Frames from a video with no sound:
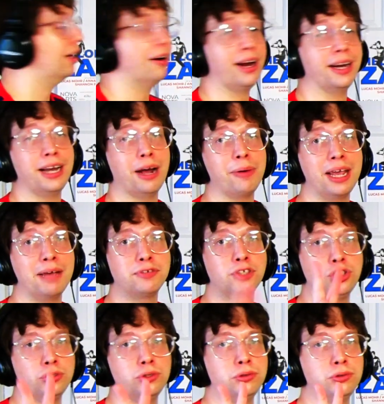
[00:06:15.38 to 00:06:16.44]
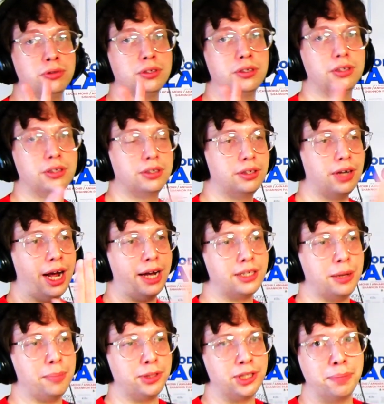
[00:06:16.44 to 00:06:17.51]
Alright, now we have two. I
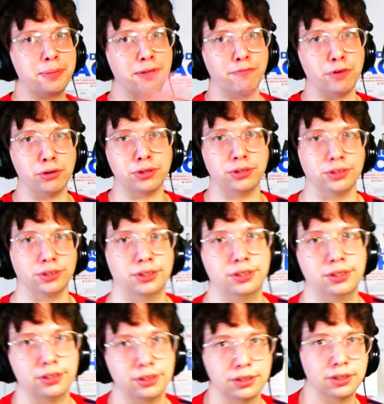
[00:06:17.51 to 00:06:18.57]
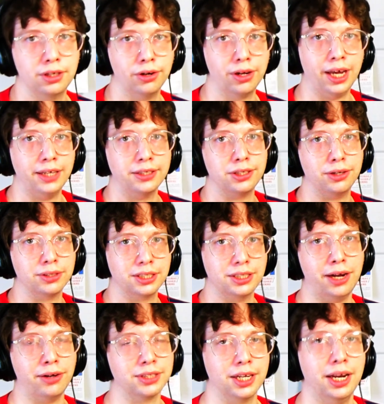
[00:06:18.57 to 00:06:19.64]
doubled up the vocals. Okay, so
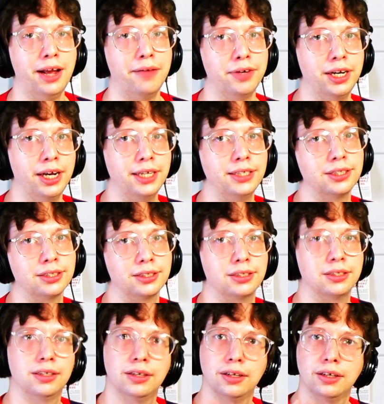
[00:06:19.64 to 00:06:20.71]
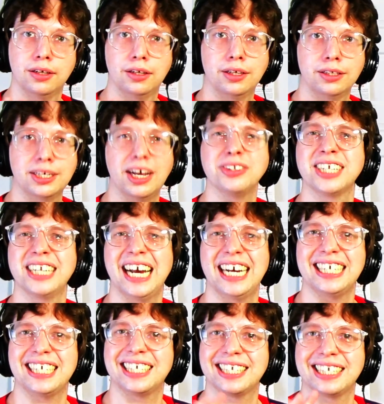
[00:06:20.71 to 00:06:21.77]
now it's gonna have a nice. Sounds
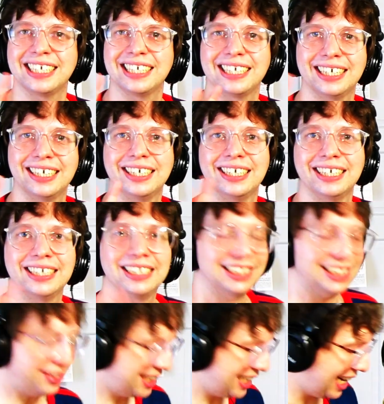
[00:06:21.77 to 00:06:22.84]
nice. Sounds